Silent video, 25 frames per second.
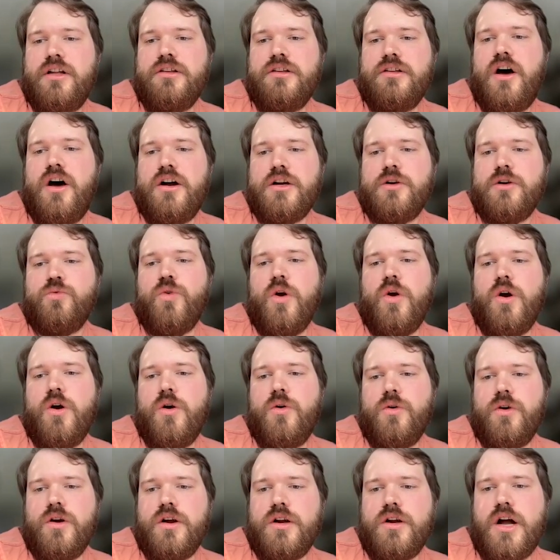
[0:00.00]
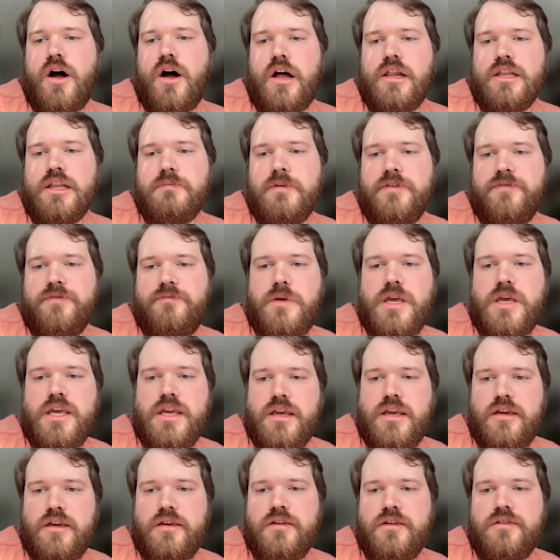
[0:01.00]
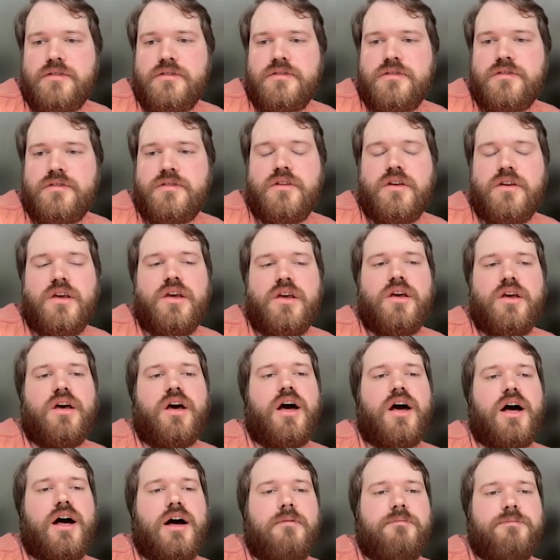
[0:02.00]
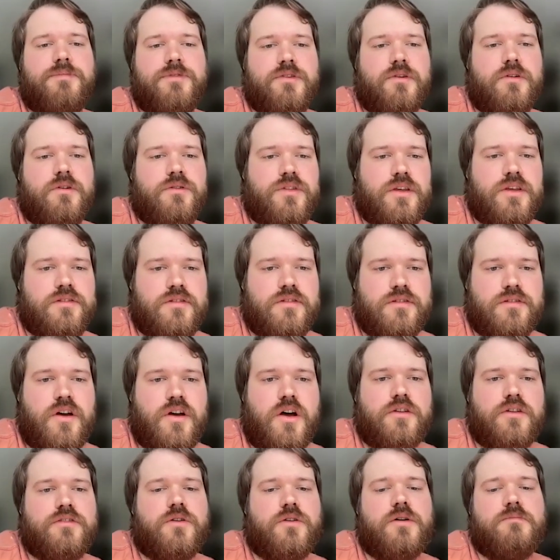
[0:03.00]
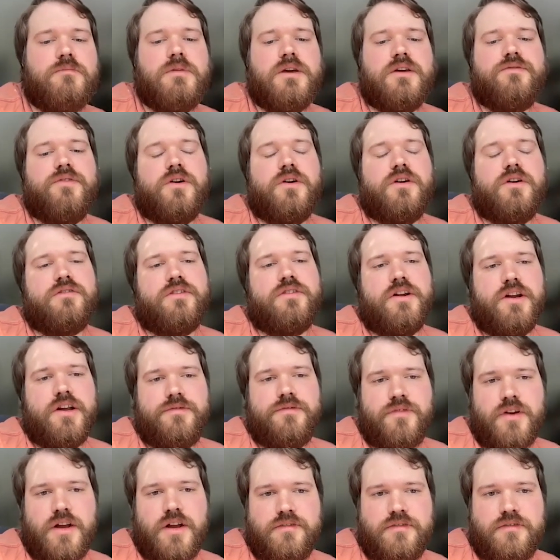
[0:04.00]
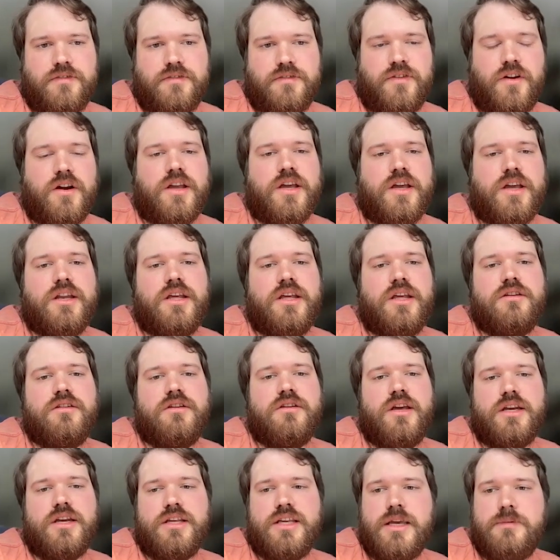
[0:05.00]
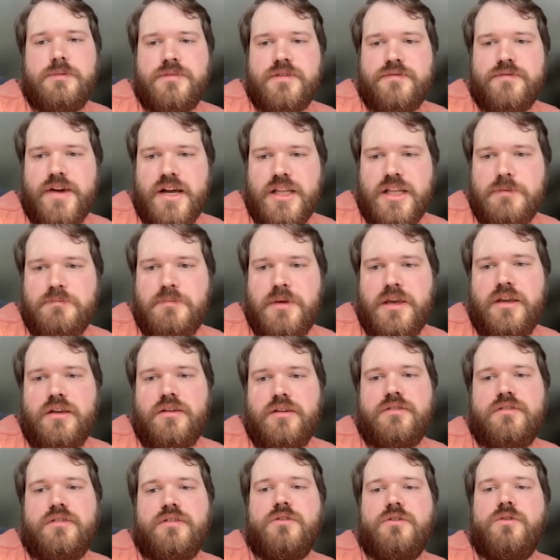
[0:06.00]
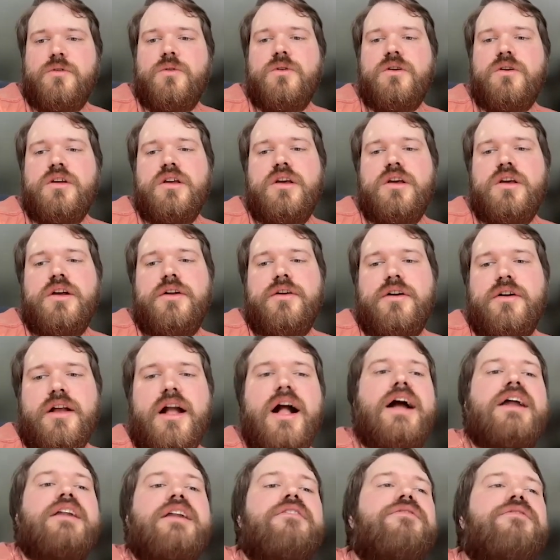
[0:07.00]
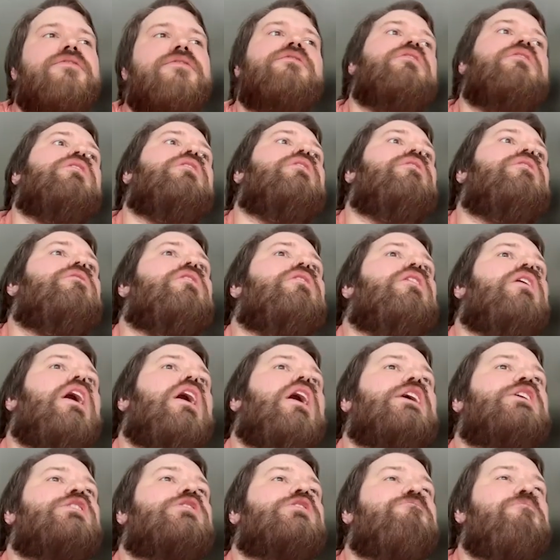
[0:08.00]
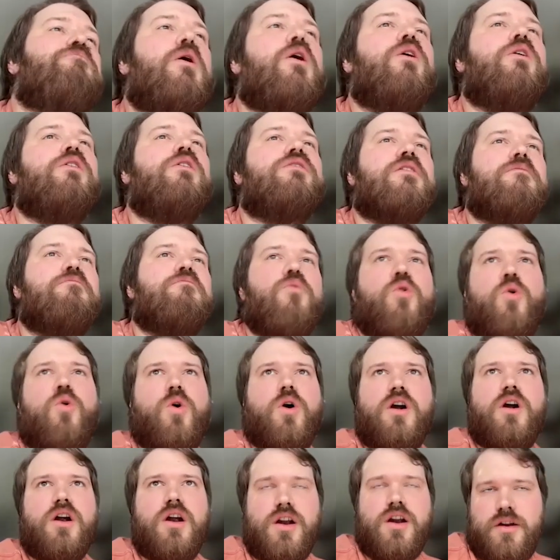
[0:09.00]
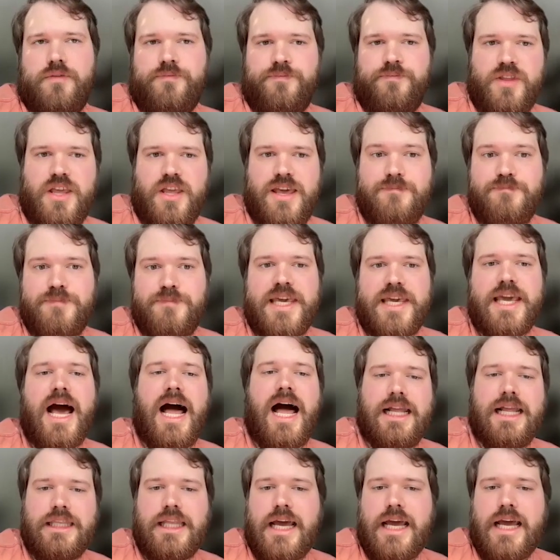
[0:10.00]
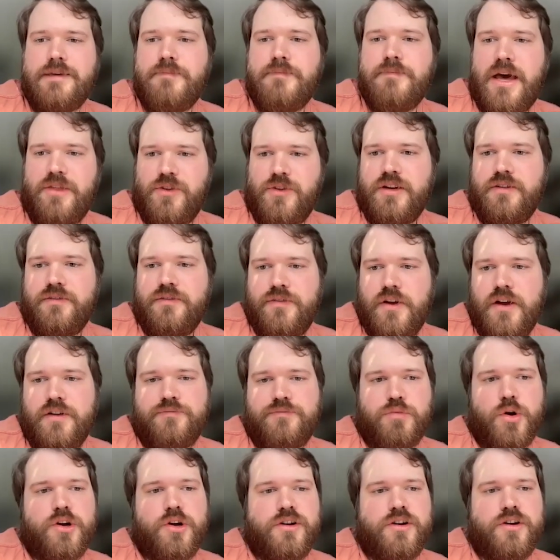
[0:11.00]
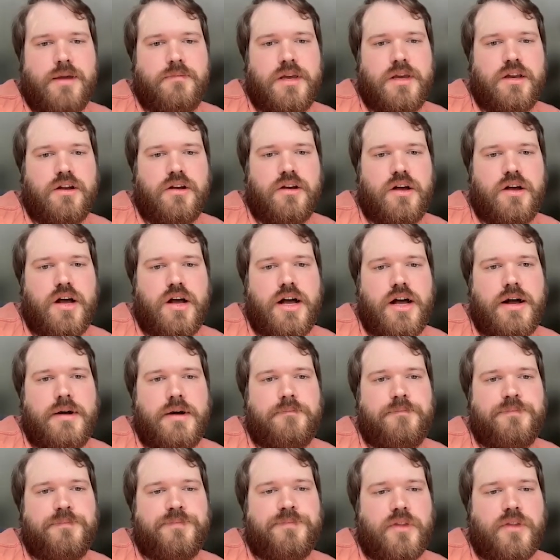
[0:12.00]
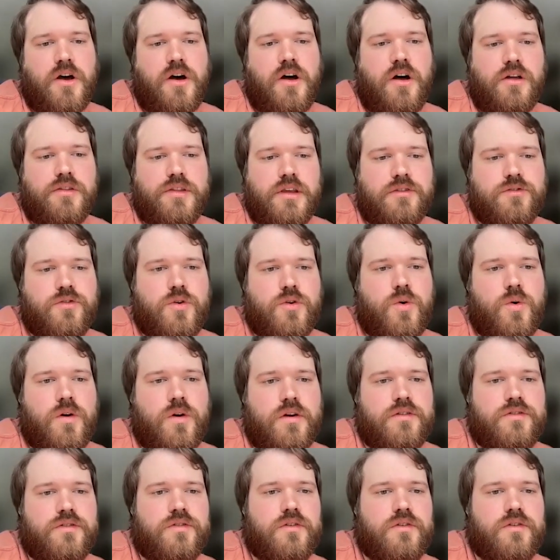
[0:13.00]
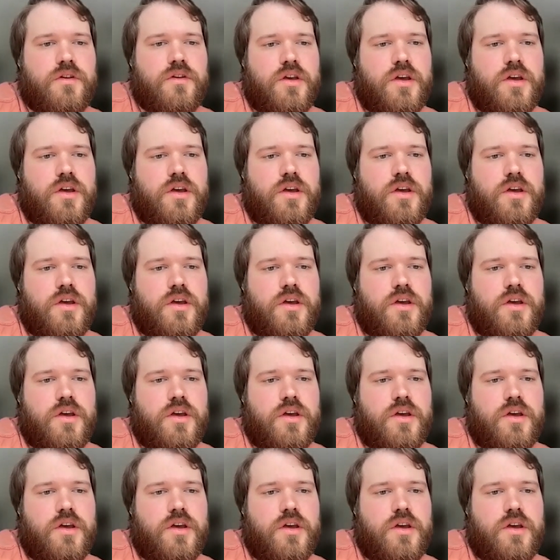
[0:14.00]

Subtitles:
along a row or a column of PEs. So this is also a big focus area for us to target and keep developing to kind of expose a more MPI-like method of programming all these cores.